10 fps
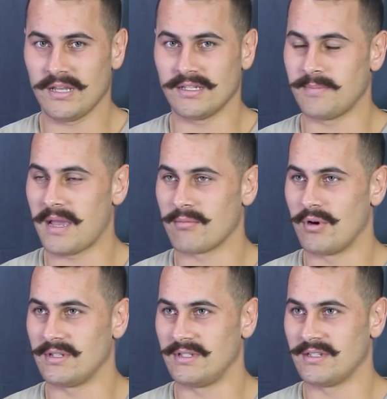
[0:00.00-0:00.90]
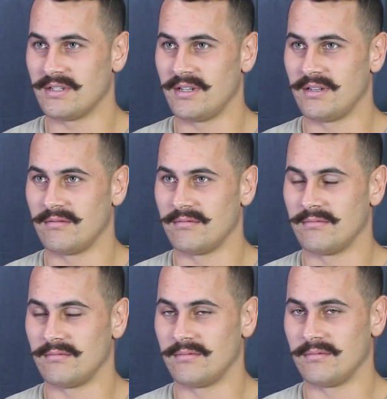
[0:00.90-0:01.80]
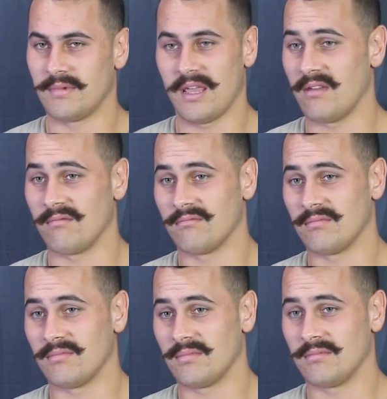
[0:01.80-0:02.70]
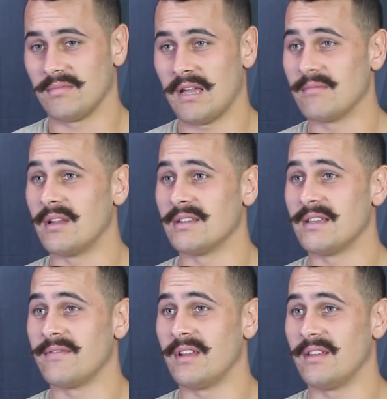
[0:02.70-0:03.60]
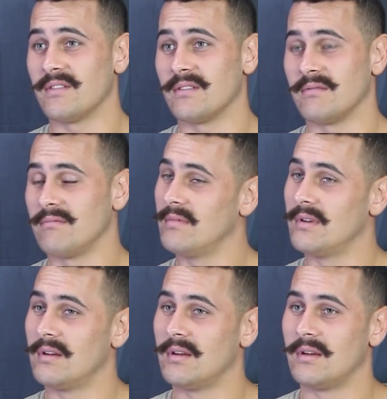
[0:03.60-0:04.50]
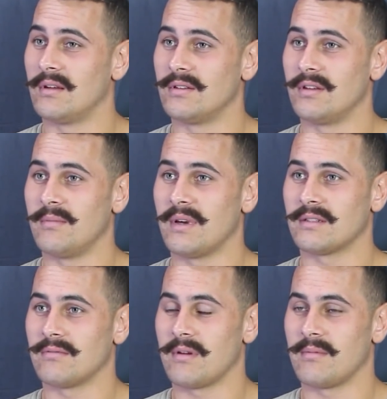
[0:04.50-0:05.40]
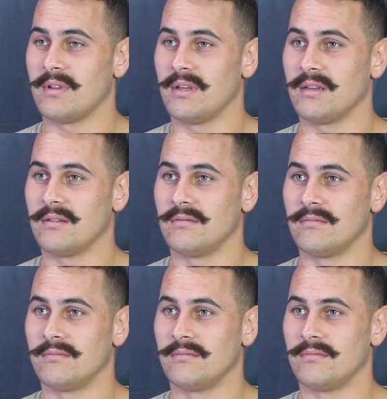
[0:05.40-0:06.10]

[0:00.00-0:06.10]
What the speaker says: just back my decision, and come under 17s, I turned back to rugby league, and